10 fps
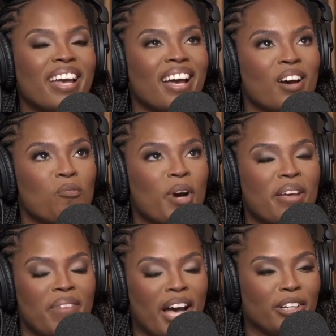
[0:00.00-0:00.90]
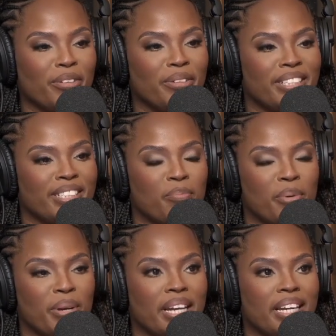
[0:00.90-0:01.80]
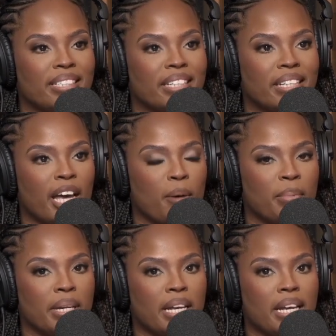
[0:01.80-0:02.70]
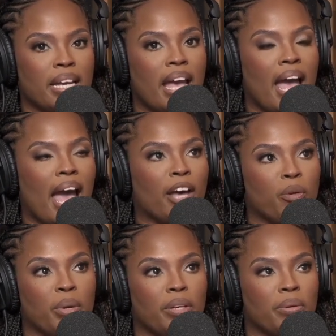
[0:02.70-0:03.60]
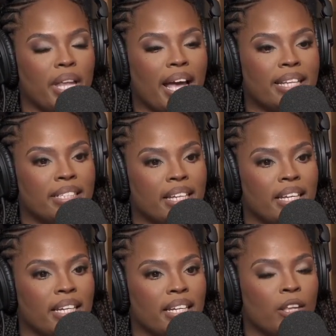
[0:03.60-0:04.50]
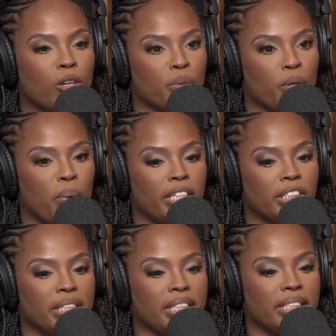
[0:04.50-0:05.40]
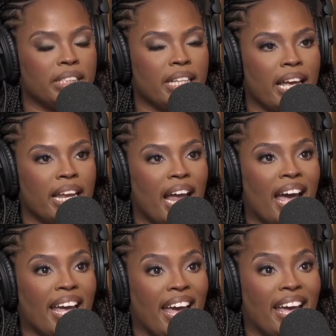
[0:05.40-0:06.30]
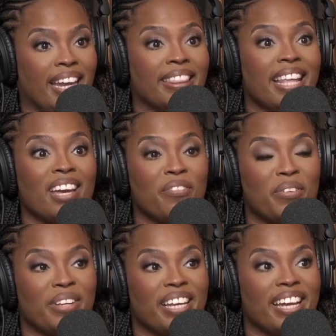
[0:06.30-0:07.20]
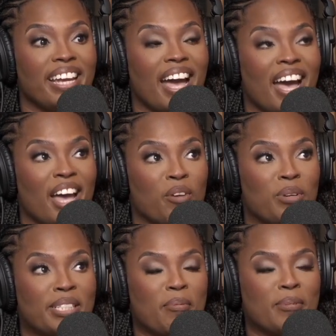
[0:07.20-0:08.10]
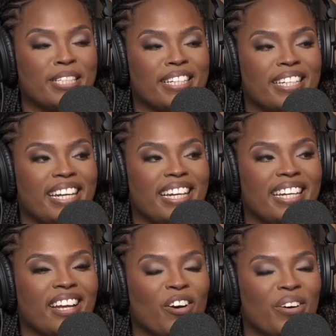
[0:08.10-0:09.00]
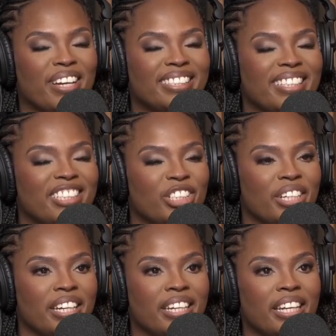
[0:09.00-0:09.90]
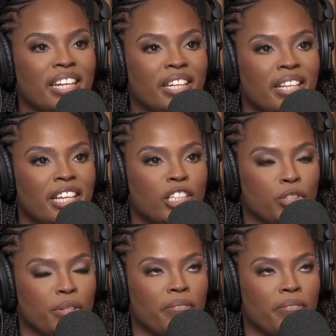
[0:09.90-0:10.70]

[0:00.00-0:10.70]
What value does it bring to the company? How do we utilize it? Those were questions that I had. And thankfully, I was able to lean on to Jen and the History